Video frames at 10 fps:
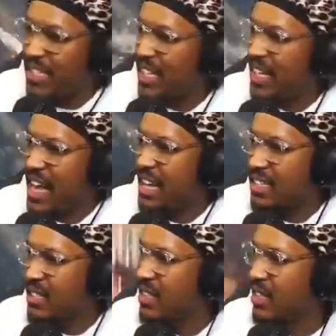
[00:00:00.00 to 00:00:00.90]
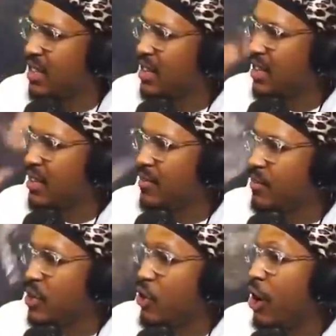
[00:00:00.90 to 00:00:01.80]
connects.
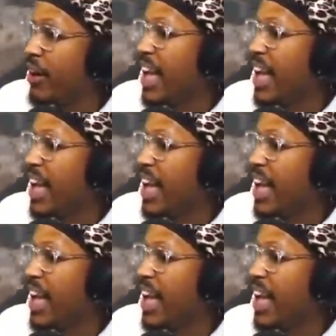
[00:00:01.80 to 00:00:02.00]
You're on a